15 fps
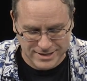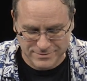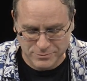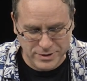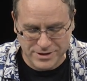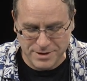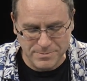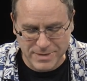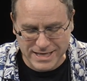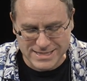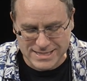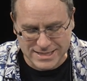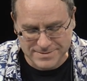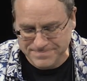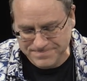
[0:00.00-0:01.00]
with
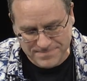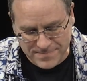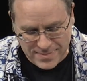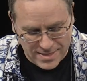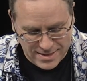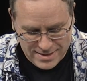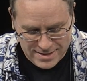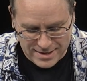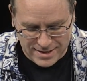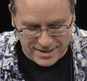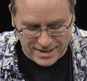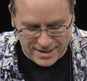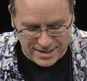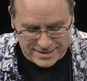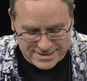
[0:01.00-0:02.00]
amazing.
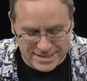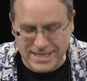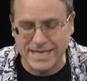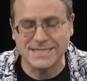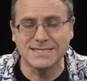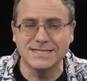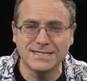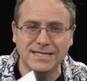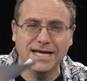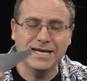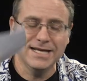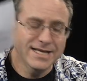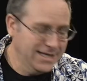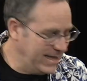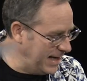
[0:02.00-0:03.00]
So that's that.
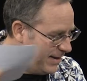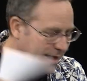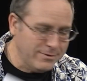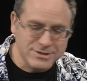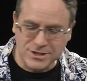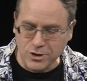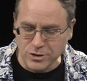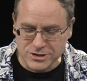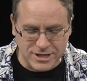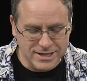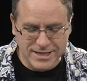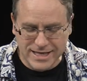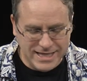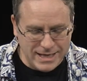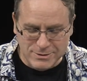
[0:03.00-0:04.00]
That was the whole joke.
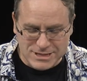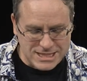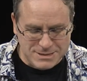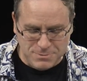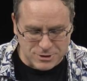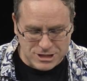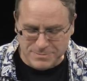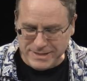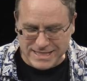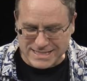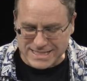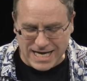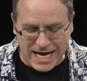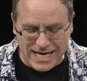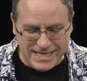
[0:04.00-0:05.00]
That was just supposed to be a
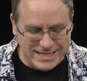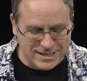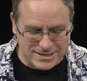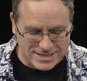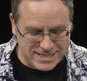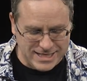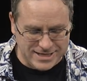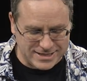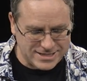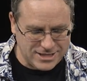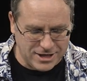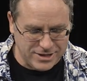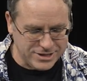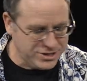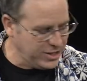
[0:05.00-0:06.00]
tiny little thing at the
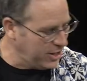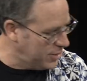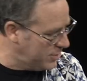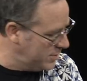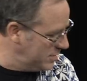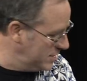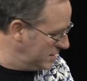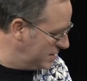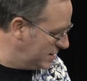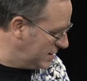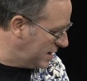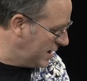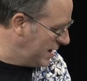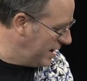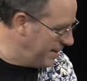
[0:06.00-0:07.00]
start of the show.
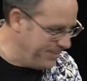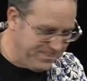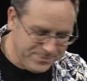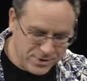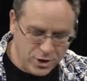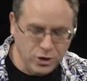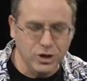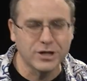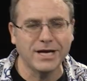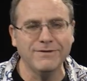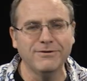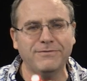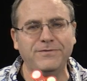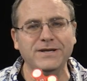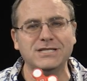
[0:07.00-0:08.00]
Well, look, I have
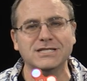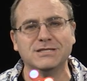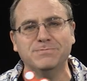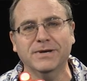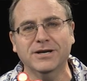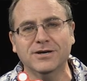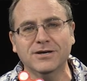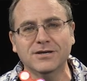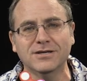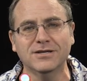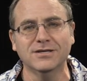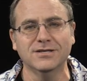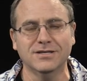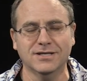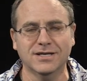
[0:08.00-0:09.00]
a fidget spinner
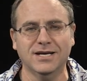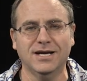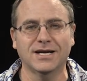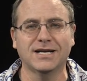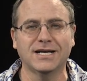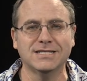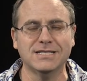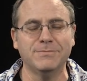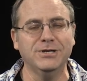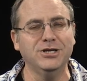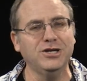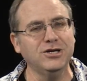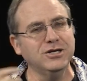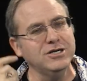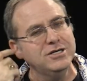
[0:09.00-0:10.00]
because I'm a
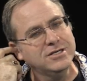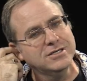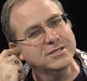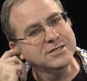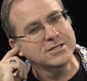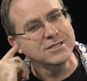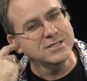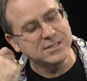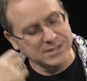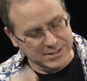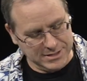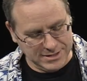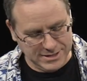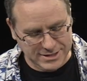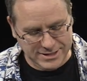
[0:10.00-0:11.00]
nerd.
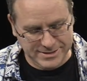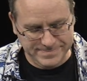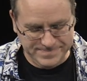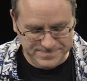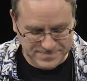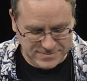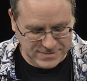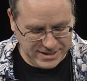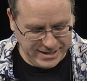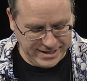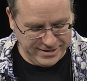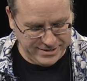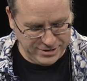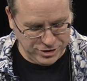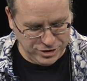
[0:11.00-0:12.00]

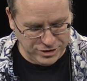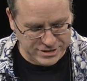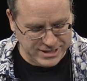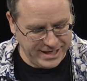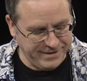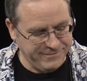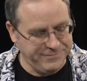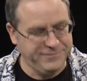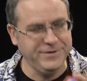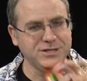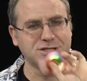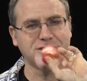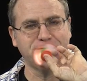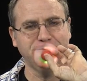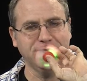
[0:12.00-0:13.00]
And nerds have
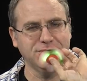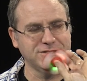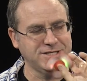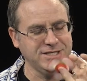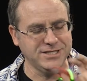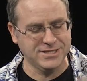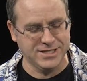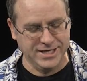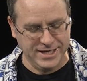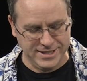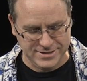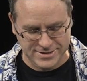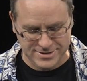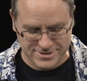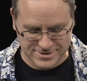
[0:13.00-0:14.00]
fidget spinners these
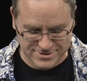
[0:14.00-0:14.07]
days.